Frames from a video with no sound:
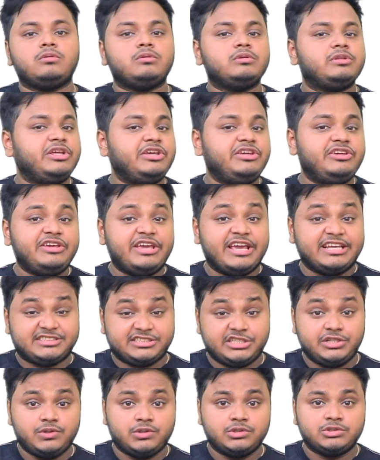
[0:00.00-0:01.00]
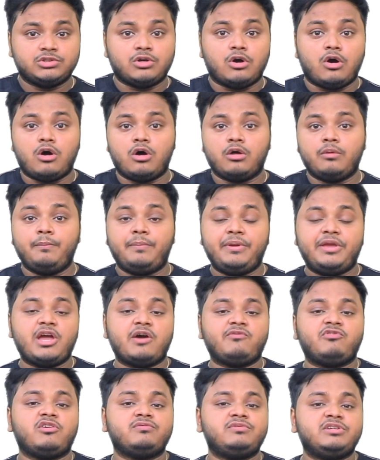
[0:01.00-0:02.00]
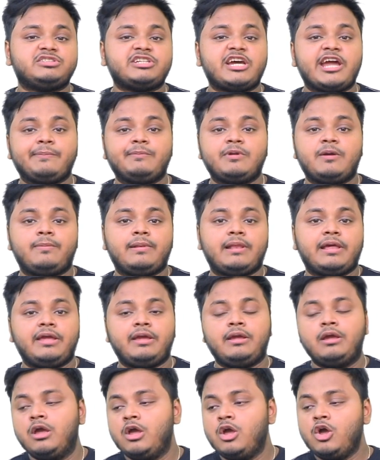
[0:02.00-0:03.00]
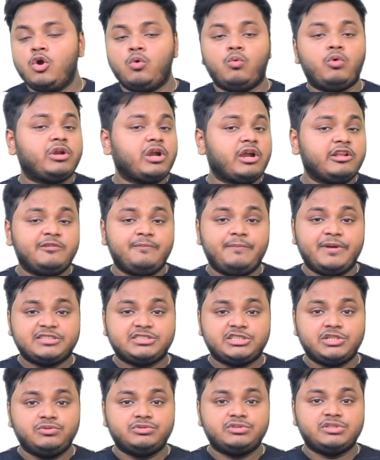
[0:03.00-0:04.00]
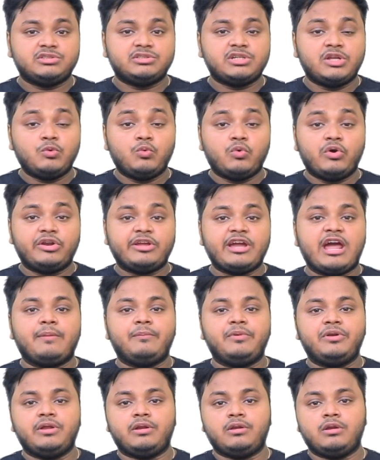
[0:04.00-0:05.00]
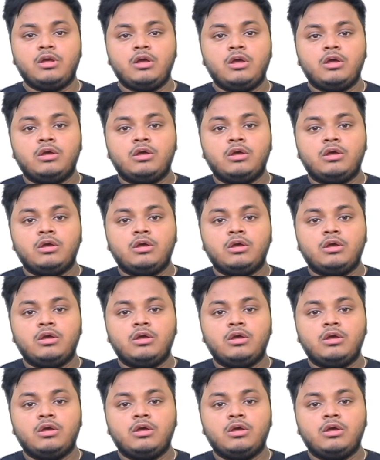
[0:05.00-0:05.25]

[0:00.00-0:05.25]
the SEOs on behalf of the sitemap, like what are the best uses and what can be done.